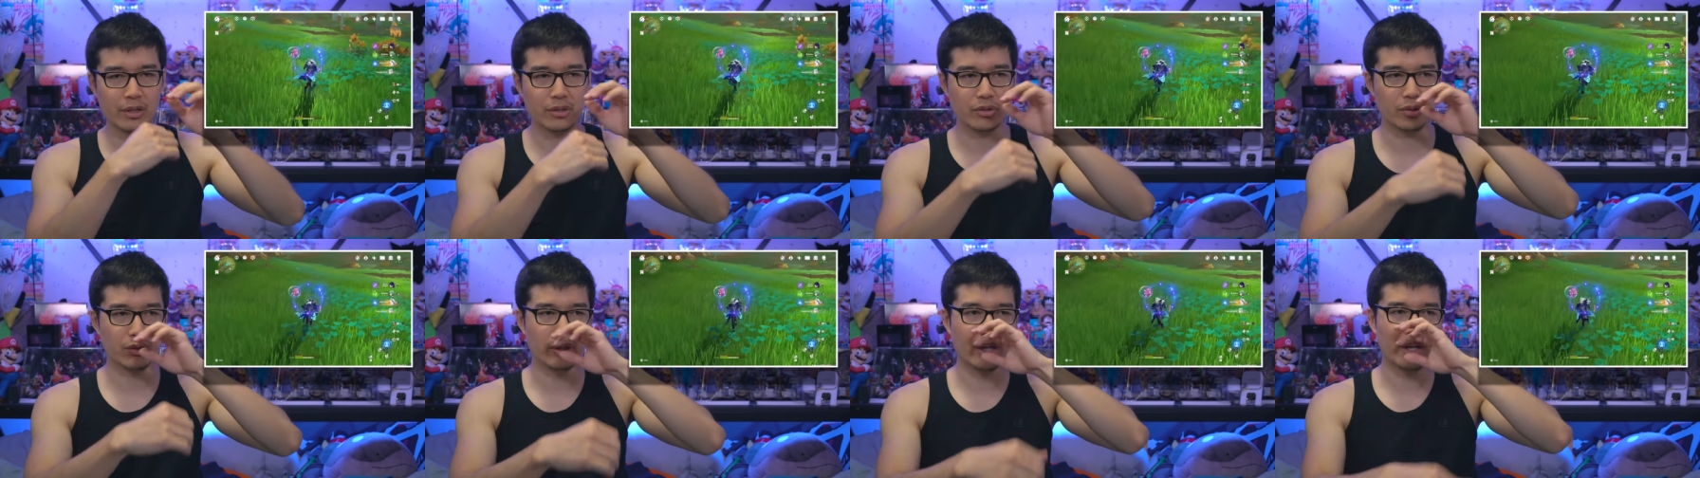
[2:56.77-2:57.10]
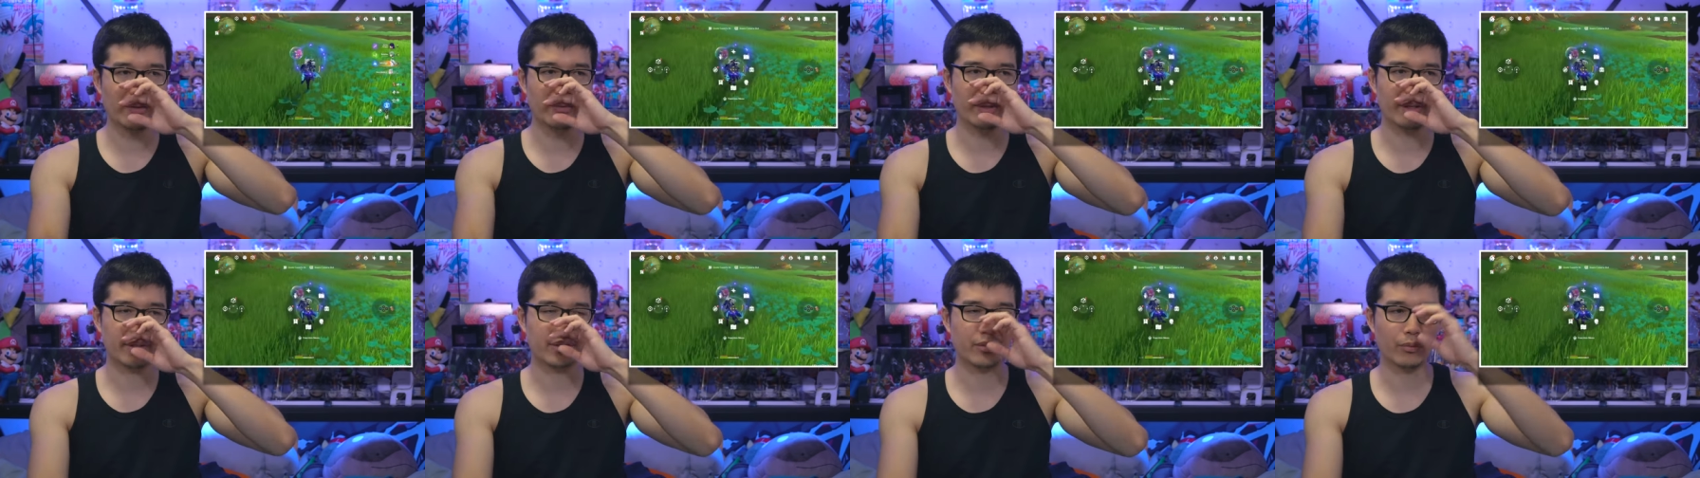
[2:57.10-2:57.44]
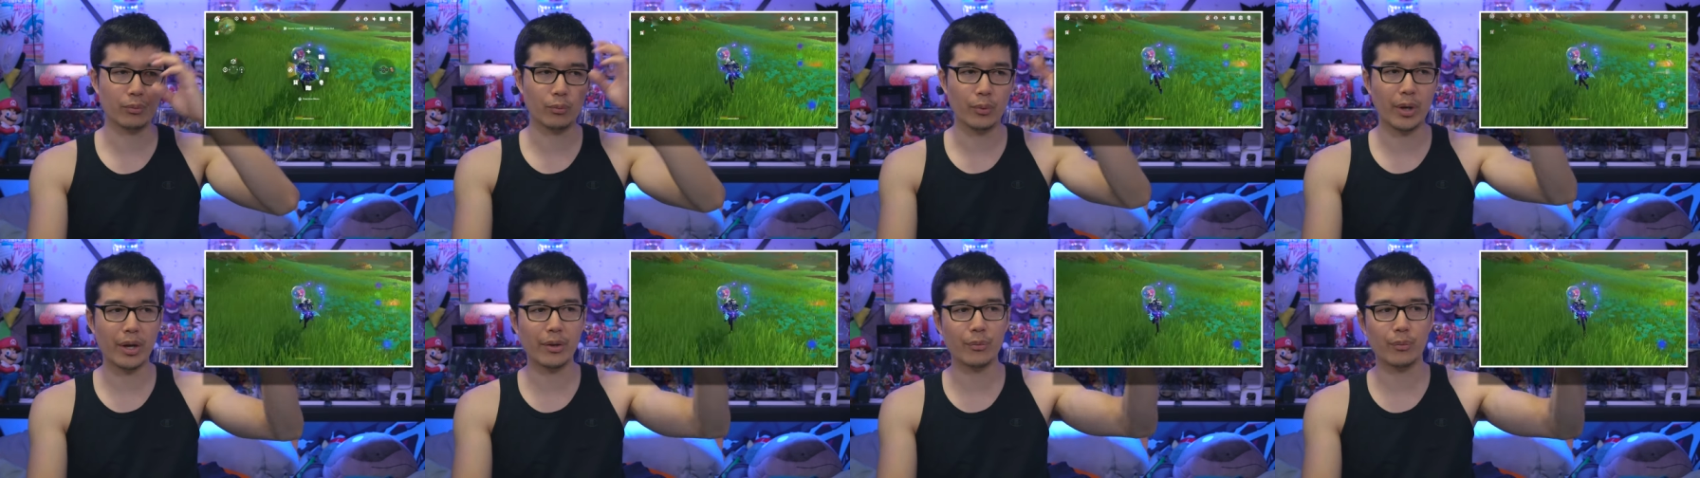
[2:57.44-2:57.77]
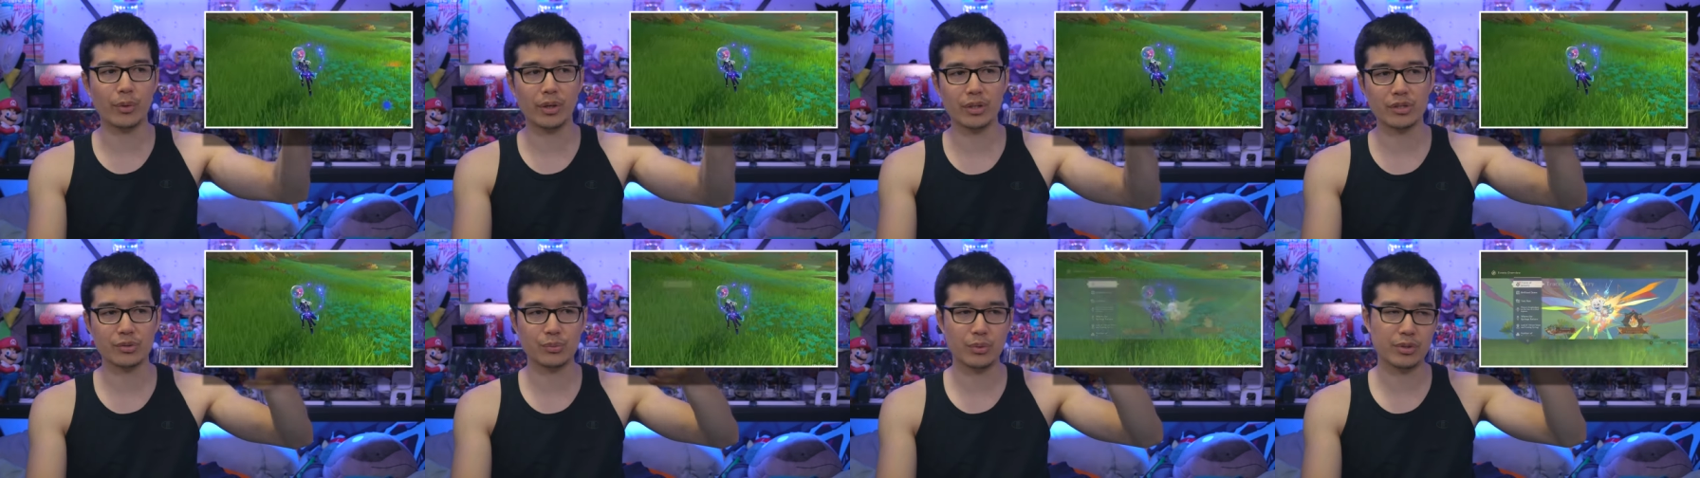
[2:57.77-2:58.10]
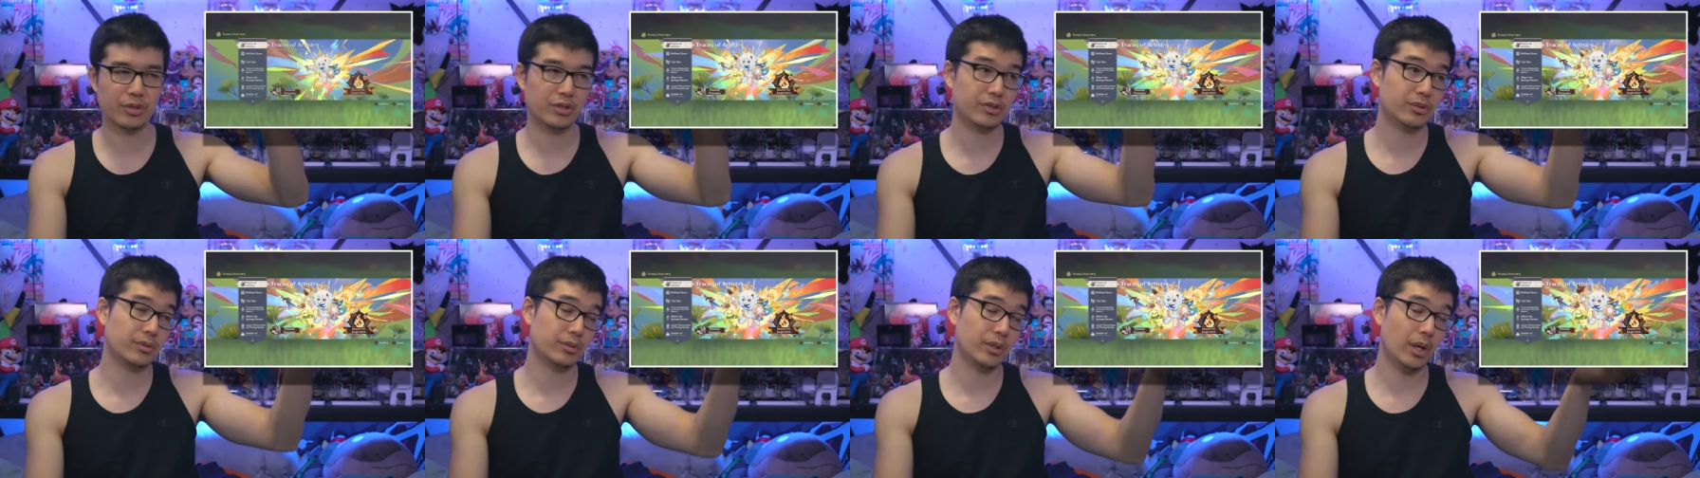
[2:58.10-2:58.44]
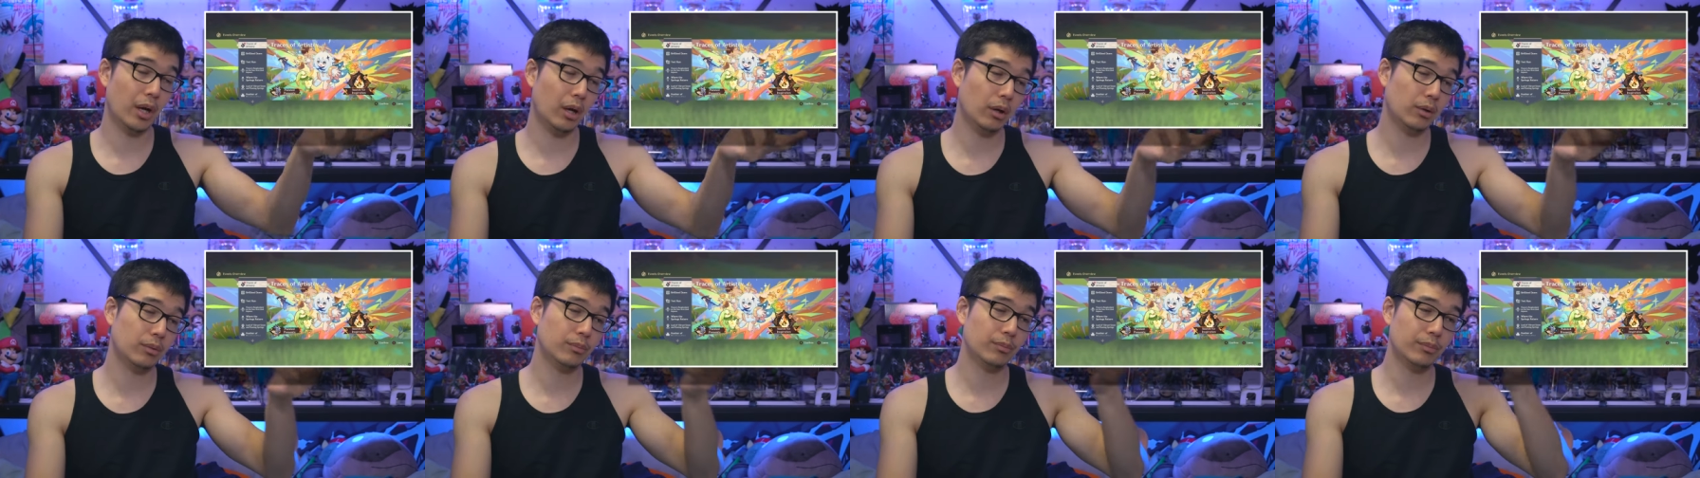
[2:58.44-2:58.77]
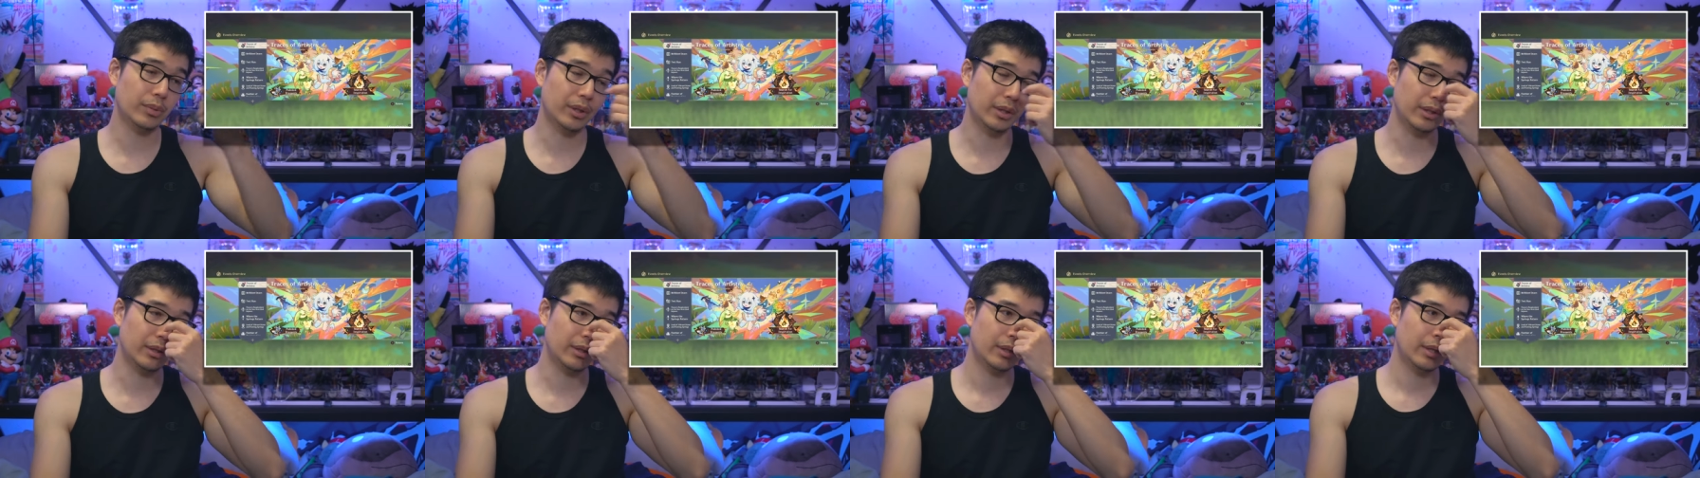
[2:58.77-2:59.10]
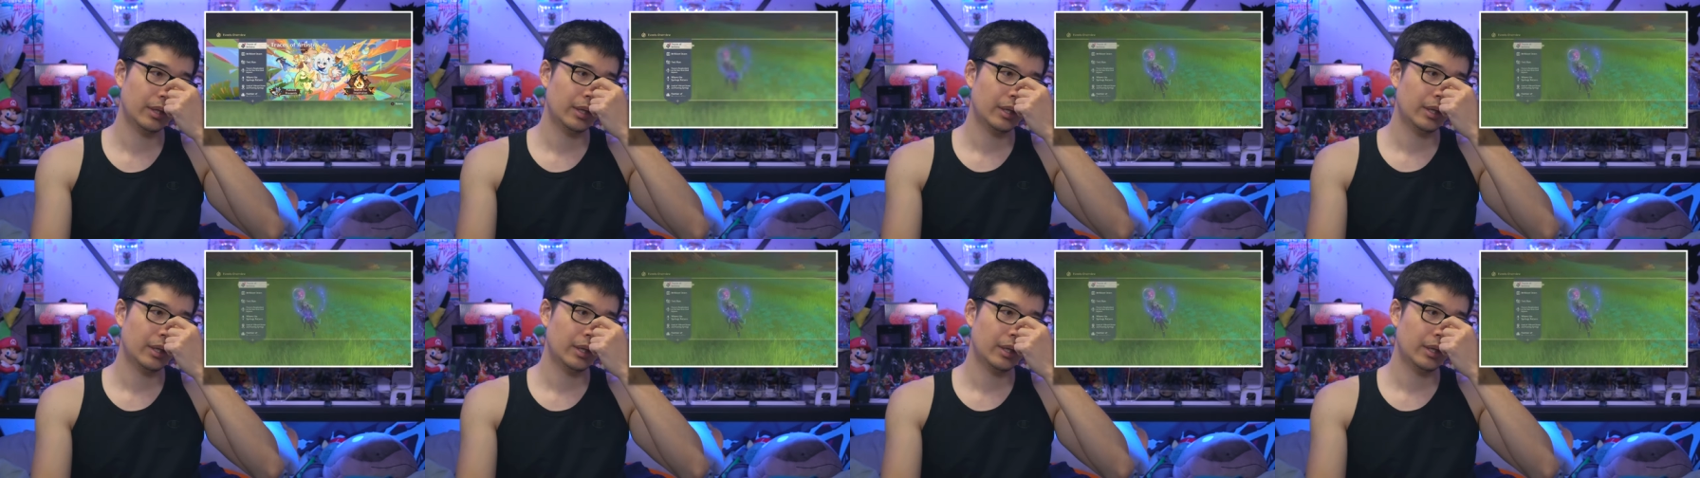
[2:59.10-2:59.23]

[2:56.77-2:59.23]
you have like the red ones which don't but